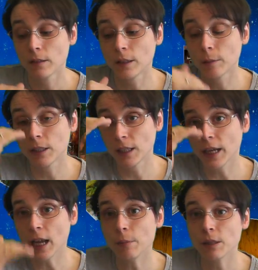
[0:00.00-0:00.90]
the
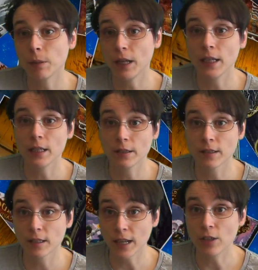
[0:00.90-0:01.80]
game is played in
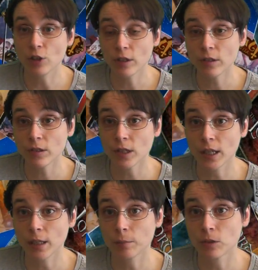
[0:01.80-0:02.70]
stages.
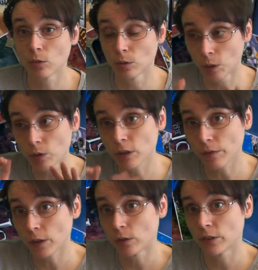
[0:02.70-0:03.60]
So the most
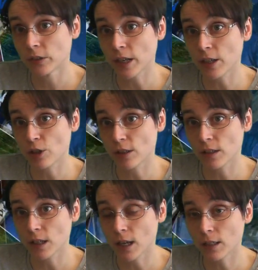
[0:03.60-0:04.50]
difficult stage
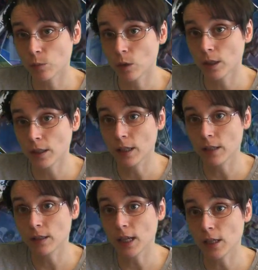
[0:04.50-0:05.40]
is the last one, and then
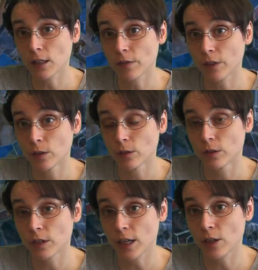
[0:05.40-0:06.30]
the second difficult
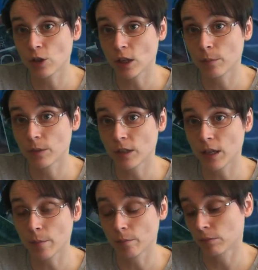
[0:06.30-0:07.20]
stage comes
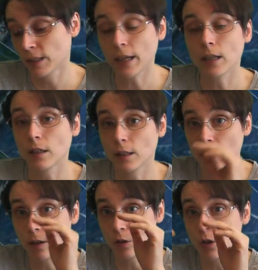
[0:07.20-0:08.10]
second, and
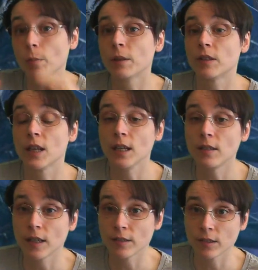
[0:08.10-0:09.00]
then on top is the
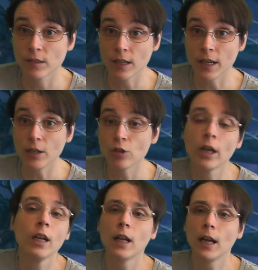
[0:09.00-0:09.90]
easiest stage.
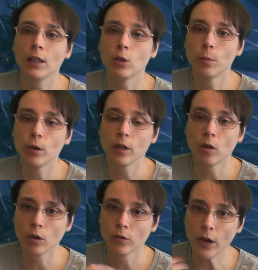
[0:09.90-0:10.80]
And you put in
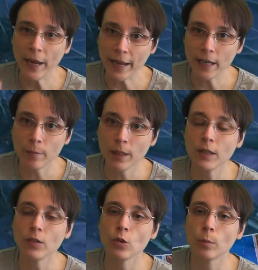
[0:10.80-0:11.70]
all of your
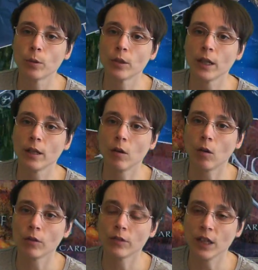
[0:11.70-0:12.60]
enemies, you put in
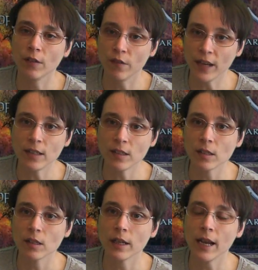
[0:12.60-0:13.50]
all of the events
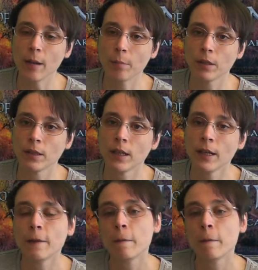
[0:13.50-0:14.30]
that can happen,